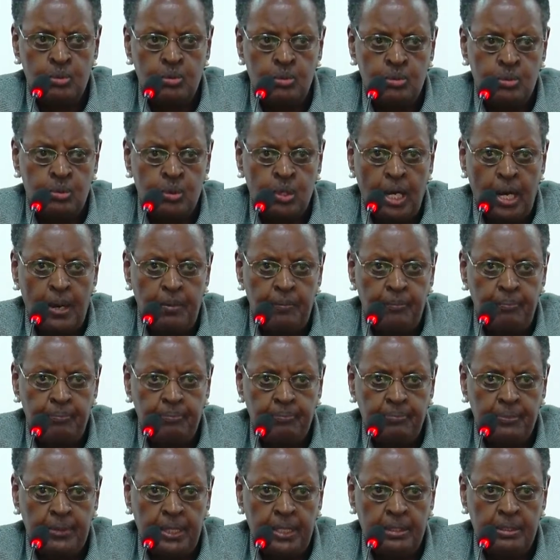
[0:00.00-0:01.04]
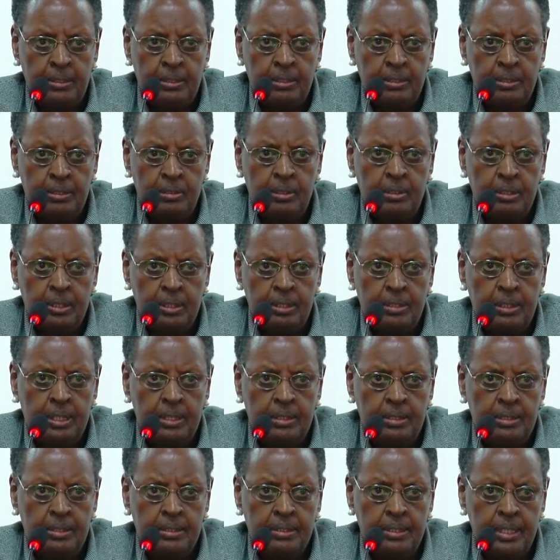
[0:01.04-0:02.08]
to come, that
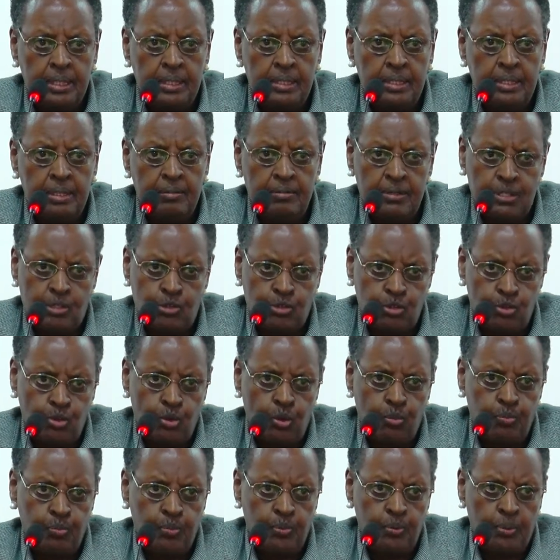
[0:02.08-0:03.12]
never stop.